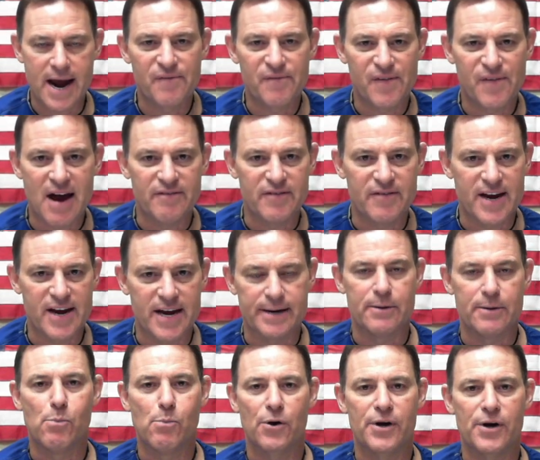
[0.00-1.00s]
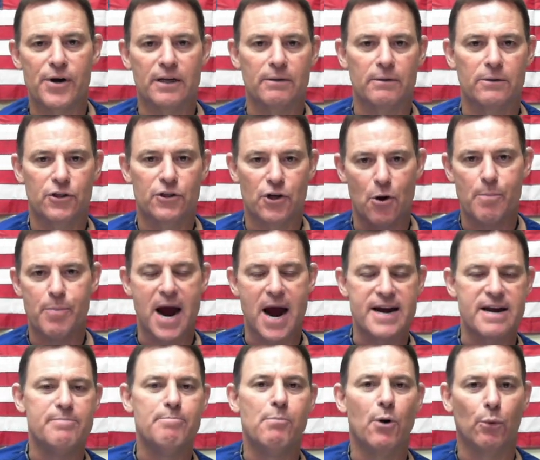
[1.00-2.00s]
and 5 a.m. in the morning, Joe
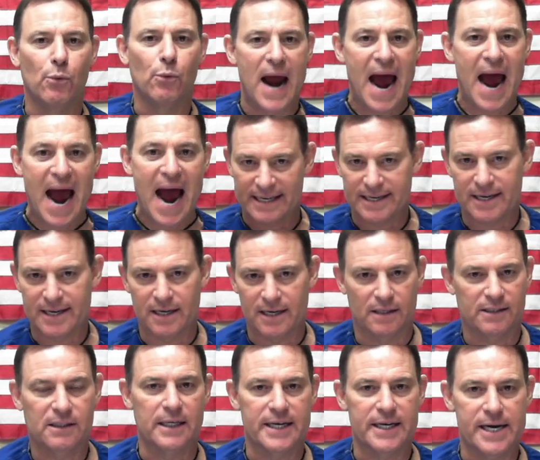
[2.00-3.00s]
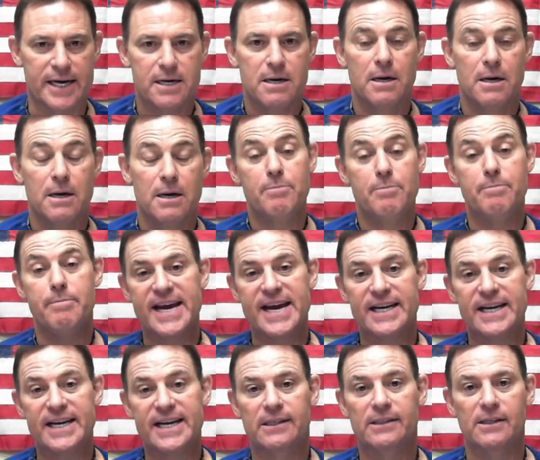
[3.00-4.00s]
Biden miraculously
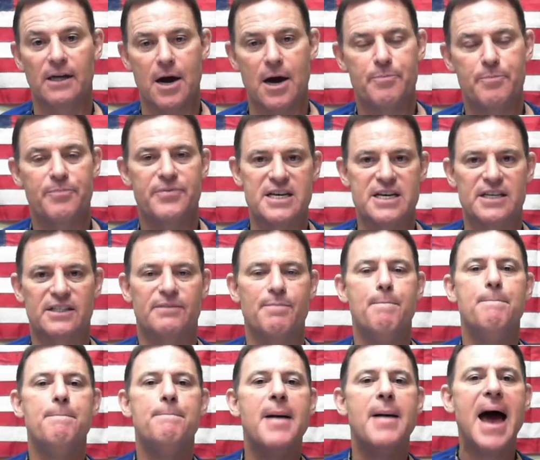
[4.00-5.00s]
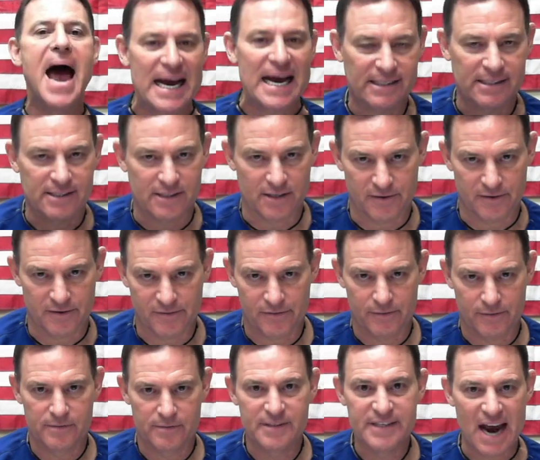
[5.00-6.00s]
makes up these massive
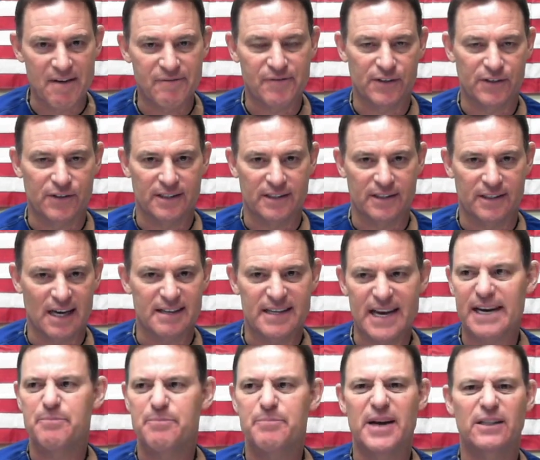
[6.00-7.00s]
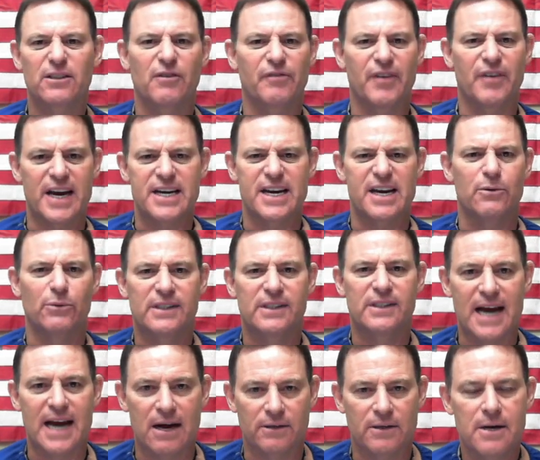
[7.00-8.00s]
deficits. I think in Pennsylvania, he was
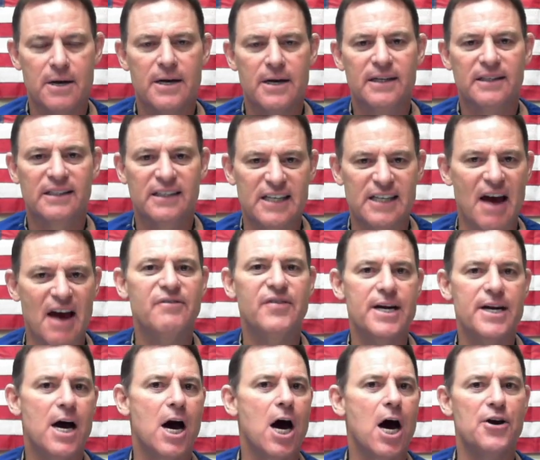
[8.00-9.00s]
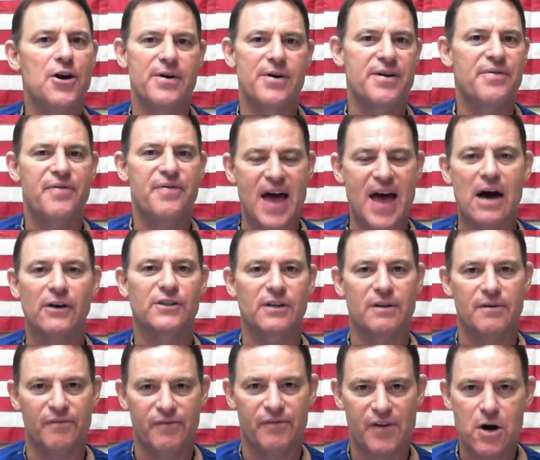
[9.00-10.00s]
down
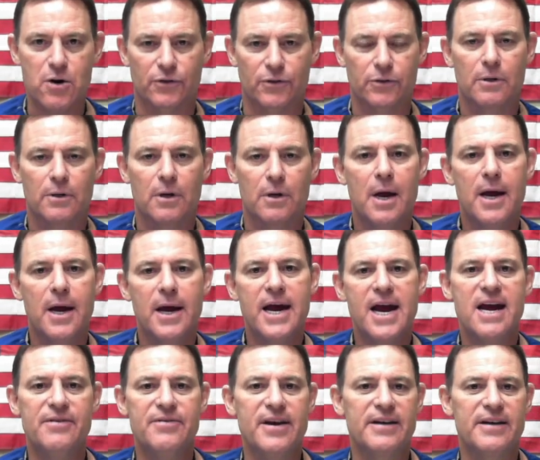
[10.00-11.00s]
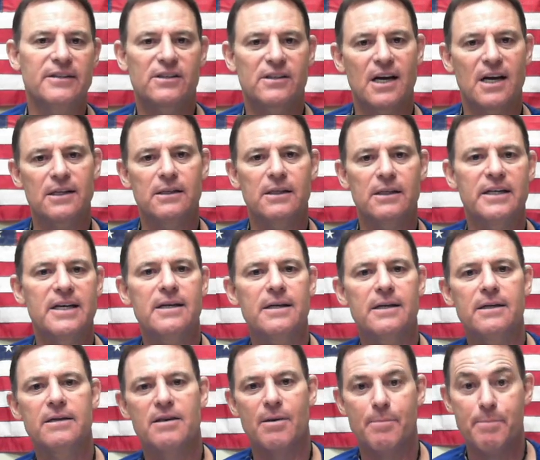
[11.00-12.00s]
700,000 votes. And then suddenly
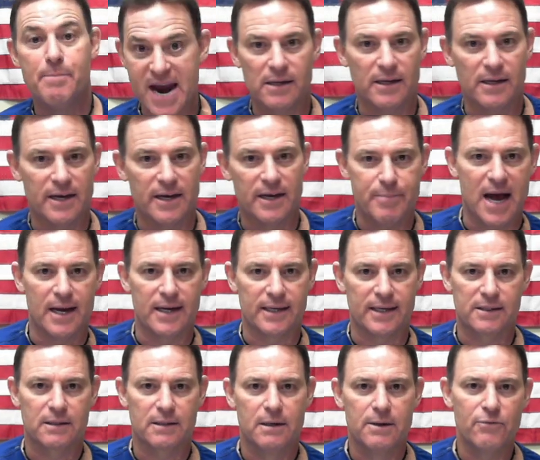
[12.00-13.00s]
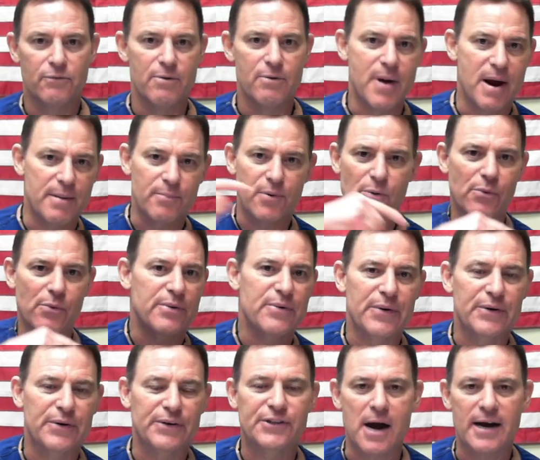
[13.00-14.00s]
the mail-in ballots. Remember when
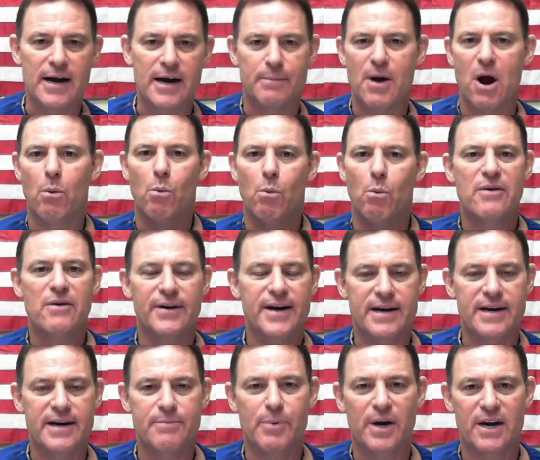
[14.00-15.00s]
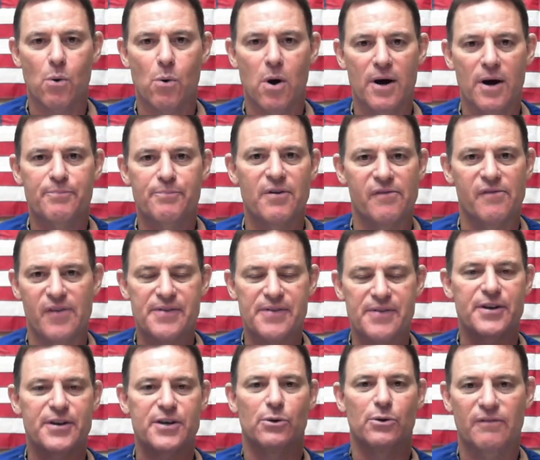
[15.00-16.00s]
we were talking about why would anybody want to prevent
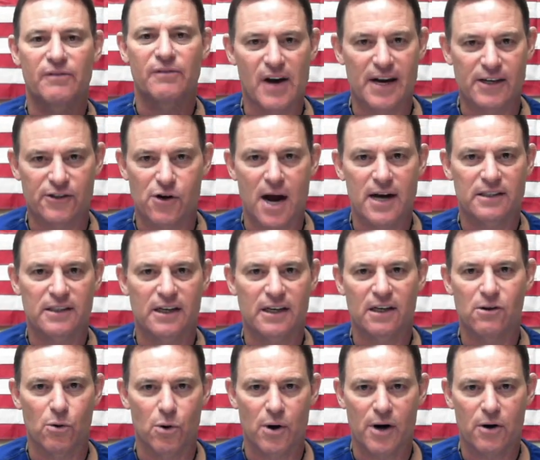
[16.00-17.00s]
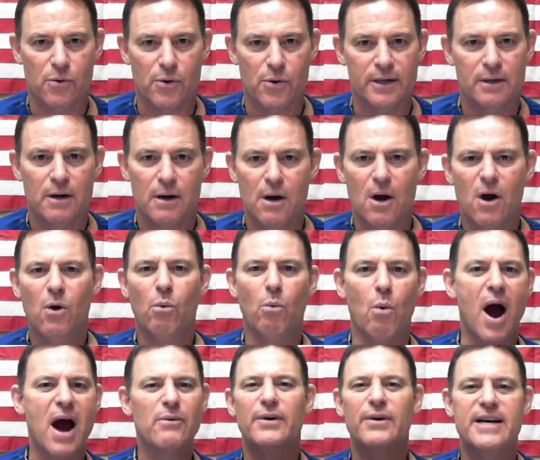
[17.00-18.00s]
the use of hydroxychloroquine?
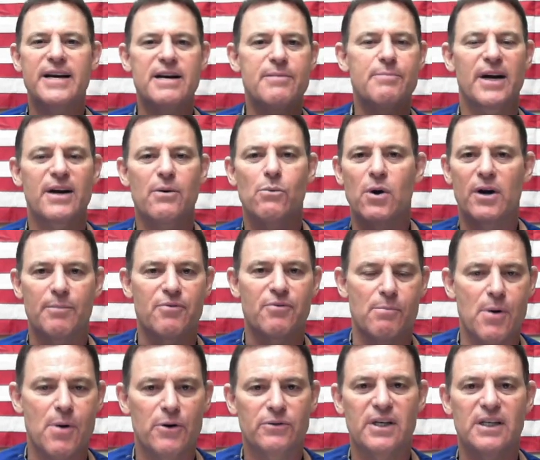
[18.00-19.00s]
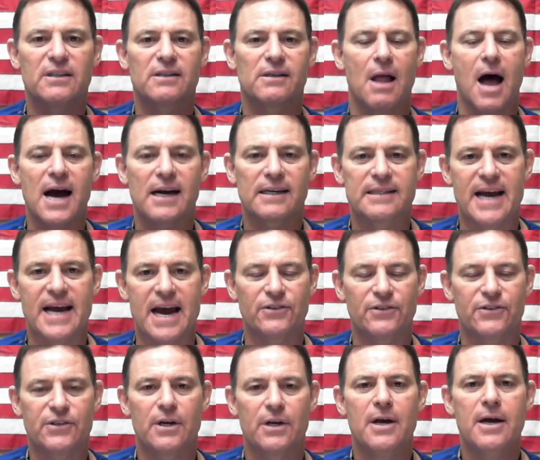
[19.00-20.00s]
Why would anybody want to promote these
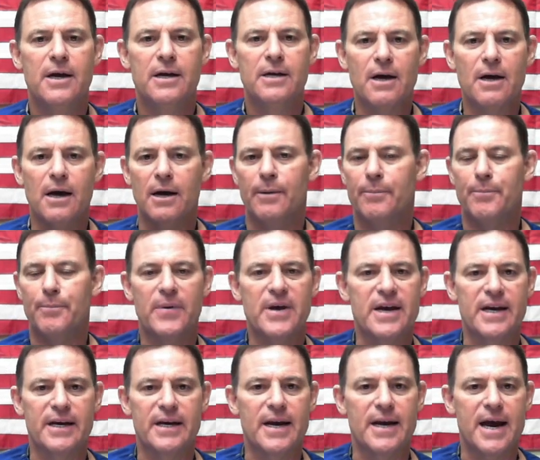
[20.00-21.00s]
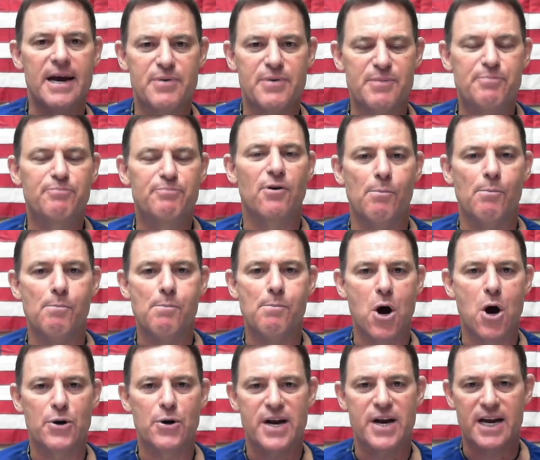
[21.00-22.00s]
lockdowns and be
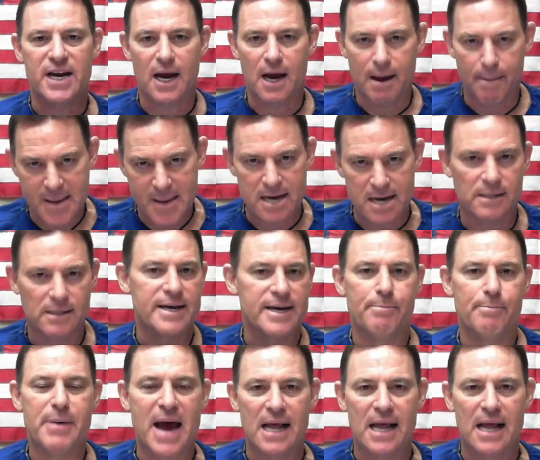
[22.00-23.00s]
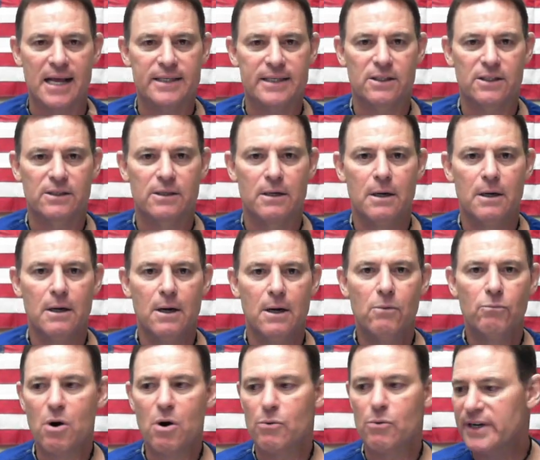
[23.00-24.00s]
promoting mail-in ballots?
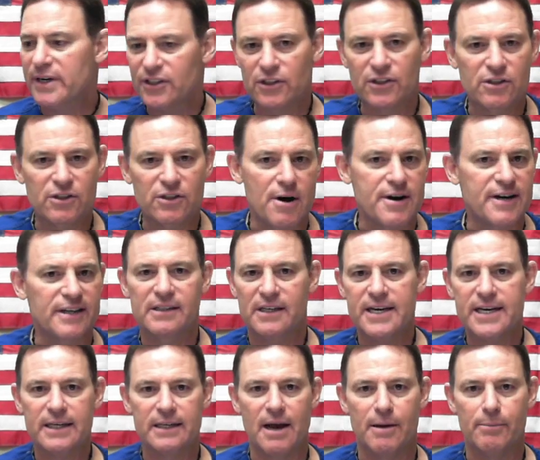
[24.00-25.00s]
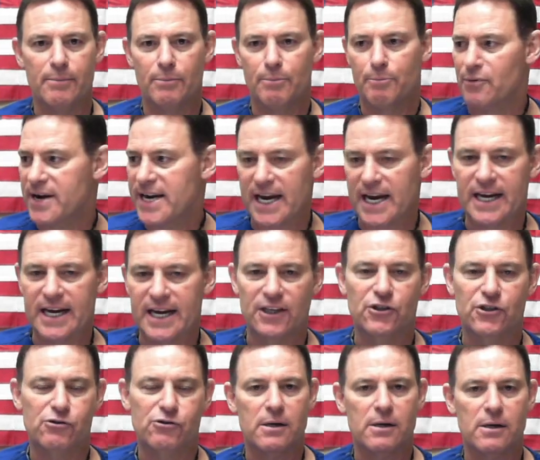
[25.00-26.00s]
Well, we just started seeing them bringing in
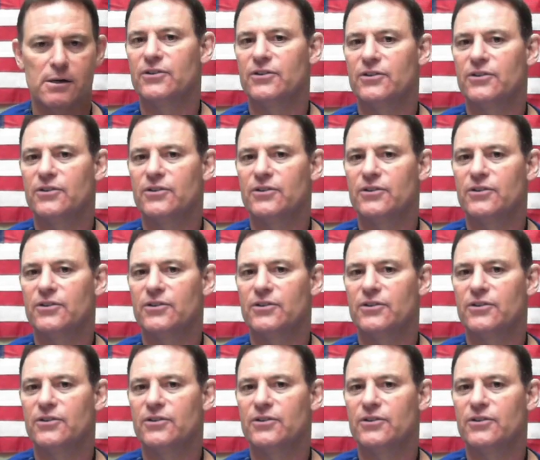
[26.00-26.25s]
truckloads.